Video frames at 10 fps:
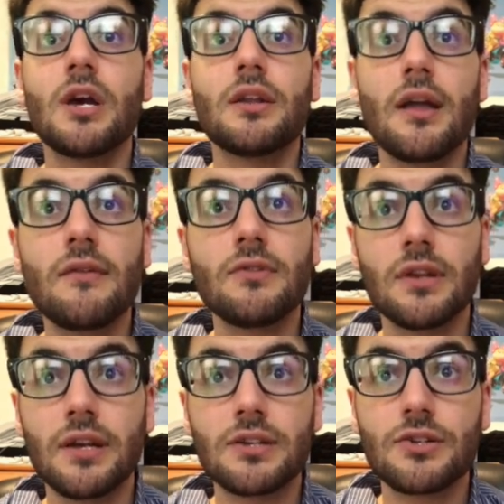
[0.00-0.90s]
They have a
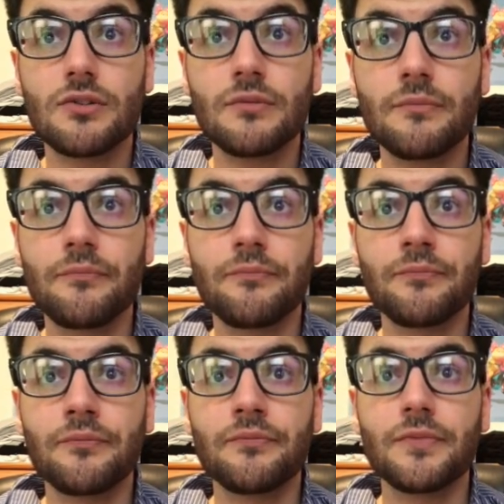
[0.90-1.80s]
Lantern.
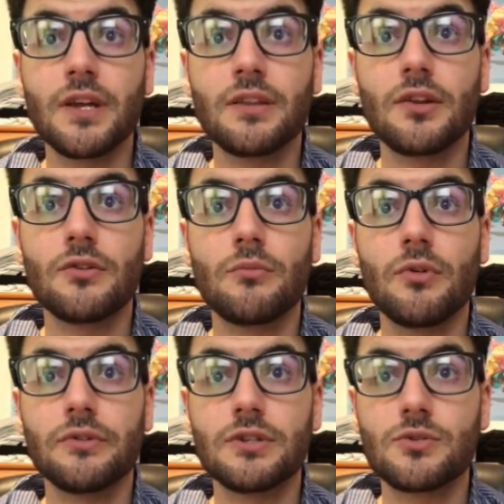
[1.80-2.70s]
They
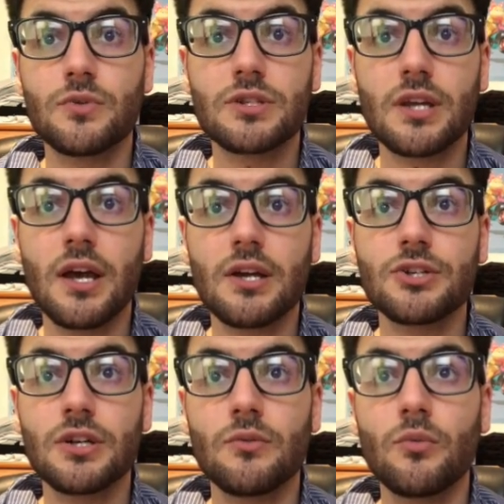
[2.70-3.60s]
Thunderbolt this
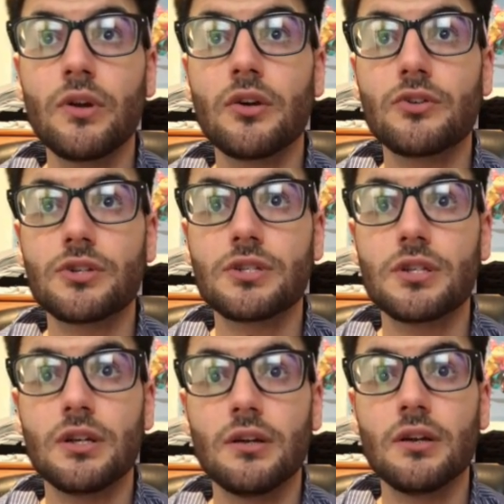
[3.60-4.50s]
Whiscash, and we are just
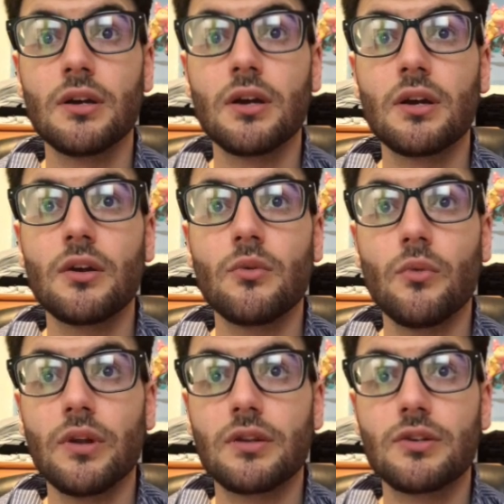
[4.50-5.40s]
in
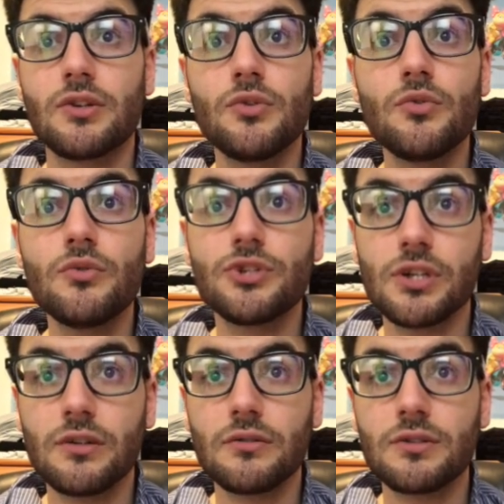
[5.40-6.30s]
with 2
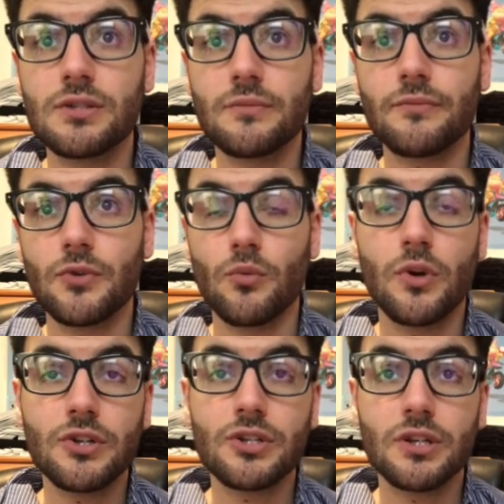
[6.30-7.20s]
shields, or
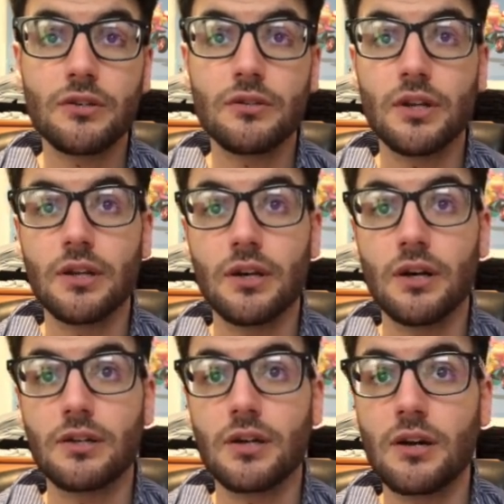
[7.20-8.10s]
1 shield, and
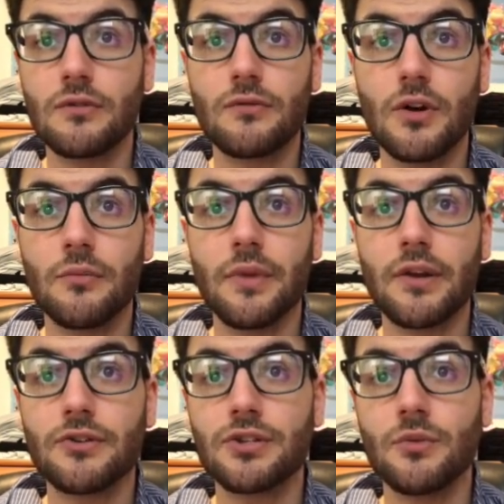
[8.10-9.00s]
a ton of farmed
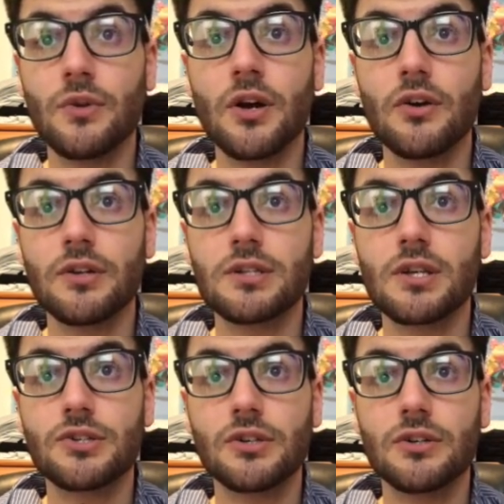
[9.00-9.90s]
energy. We are in
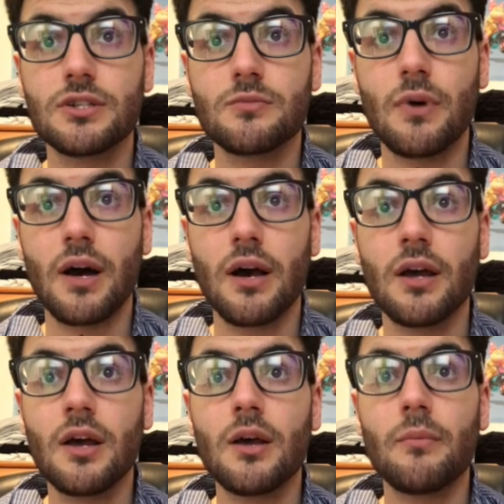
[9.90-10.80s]
such a good spot.
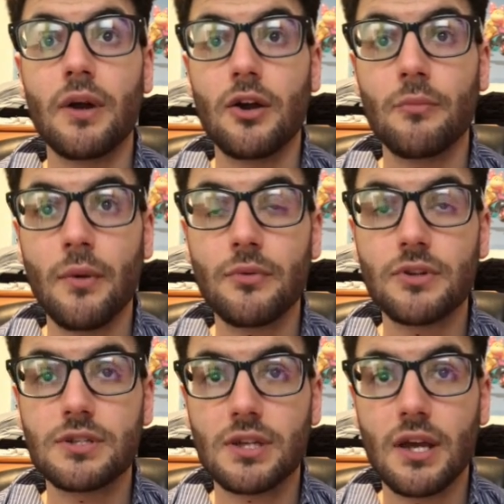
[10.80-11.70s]
But I remember
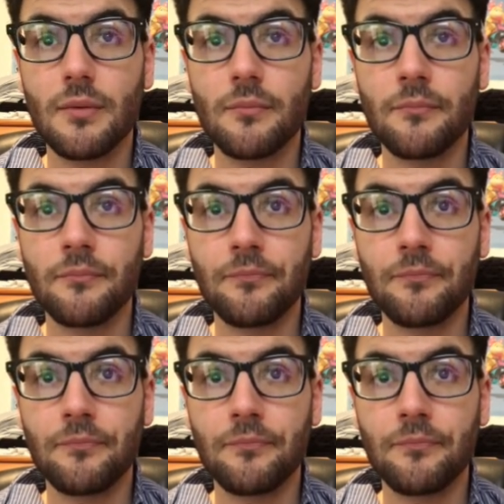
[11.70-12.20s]
this game.